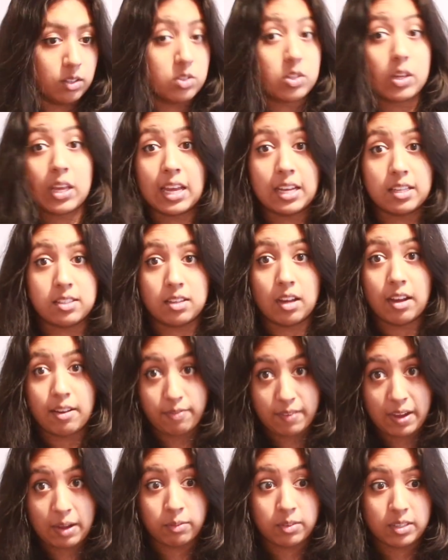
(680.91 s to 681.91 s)
So yes, I
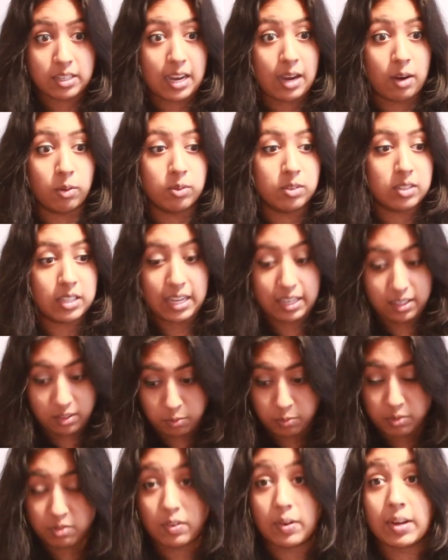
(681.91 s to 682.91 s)
found out
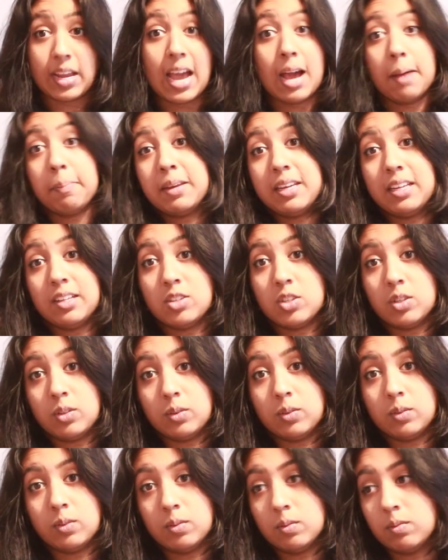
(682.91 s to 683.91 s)
and was very happy
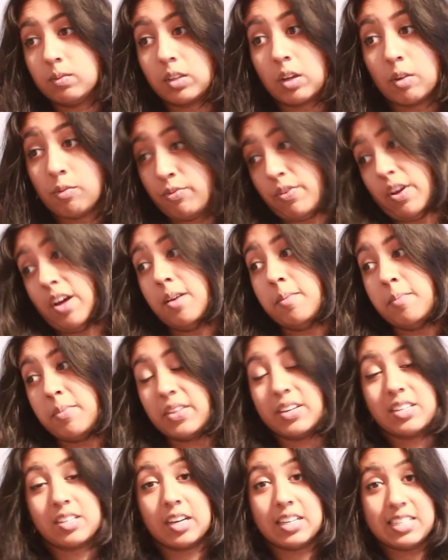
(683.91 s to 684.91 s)
to confirm
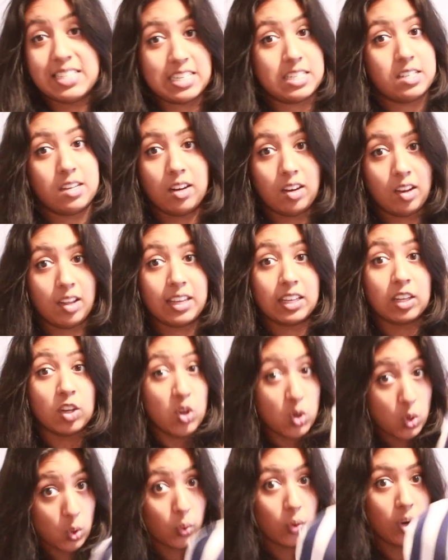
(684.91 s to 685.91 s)
that I didn't like
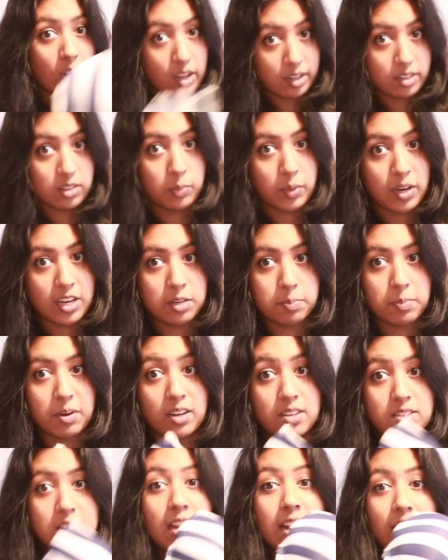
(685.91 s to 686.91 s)
non-underwired
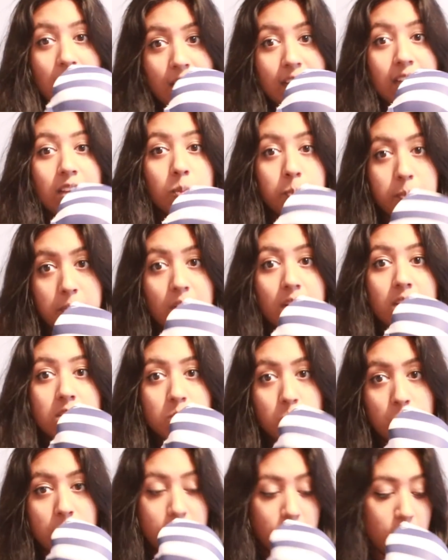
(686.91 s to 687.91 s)
bras. I like
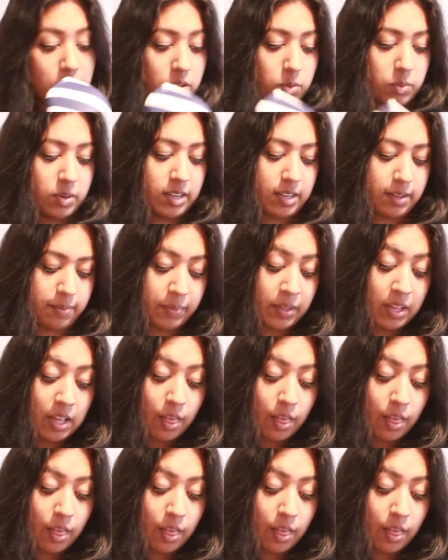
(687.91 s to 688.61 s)
bras with underwire.